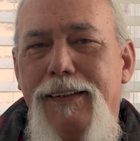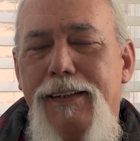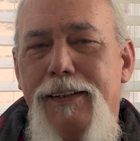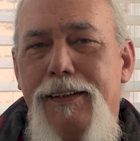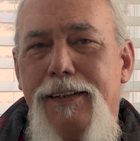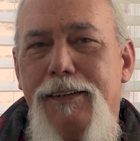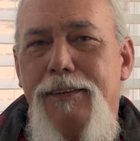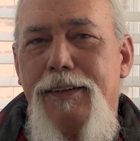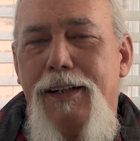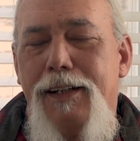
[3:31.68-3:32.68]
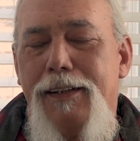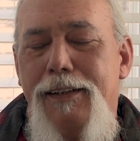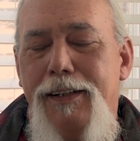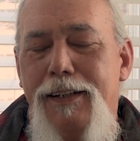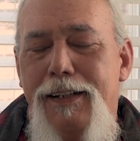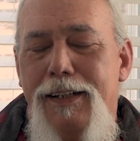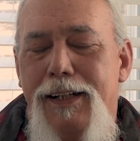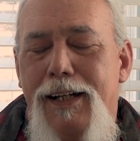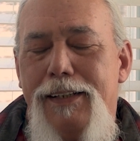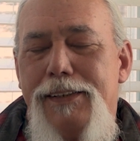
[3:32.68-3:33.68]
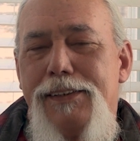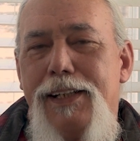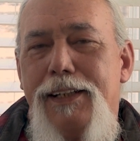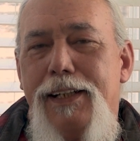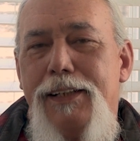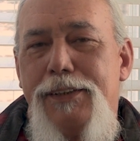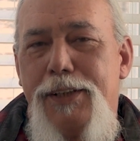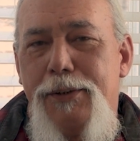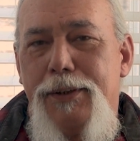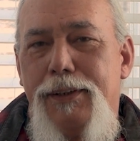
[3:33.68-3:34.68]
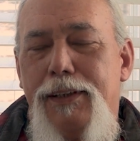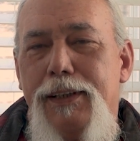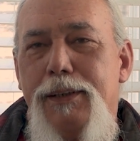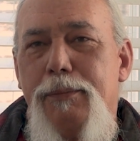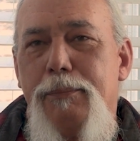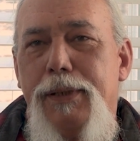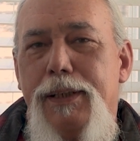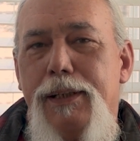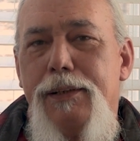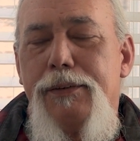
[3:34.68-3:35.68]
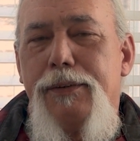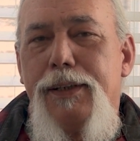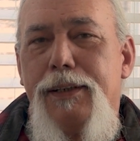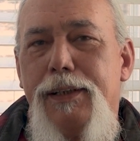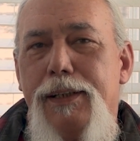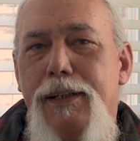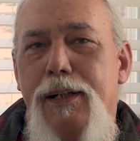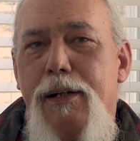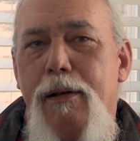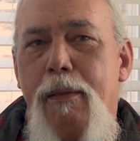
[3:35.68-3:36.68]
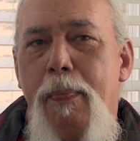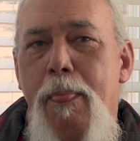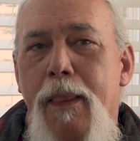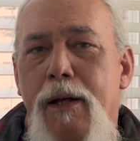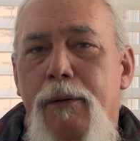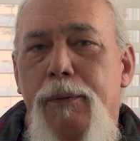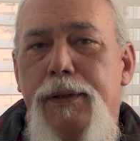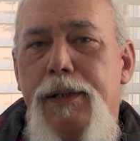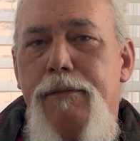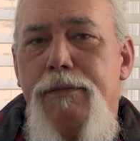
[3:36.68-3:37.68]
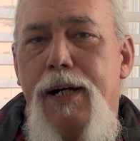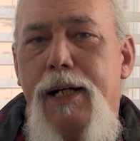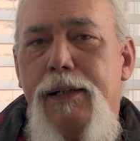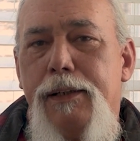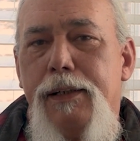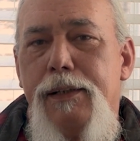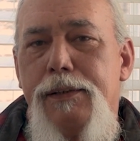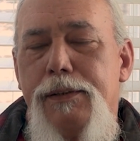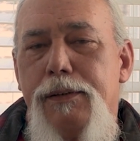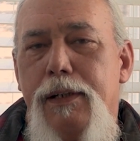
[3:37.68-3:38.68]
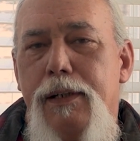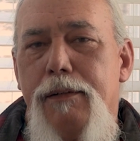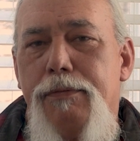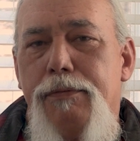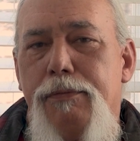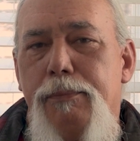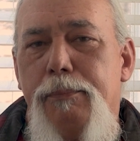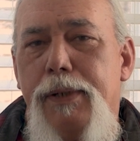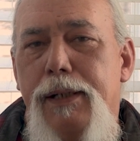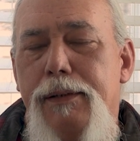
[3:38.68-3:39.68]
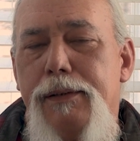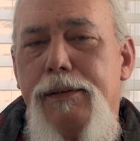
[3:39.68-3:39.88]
And I just say that jokingly, because really, with them finding us, met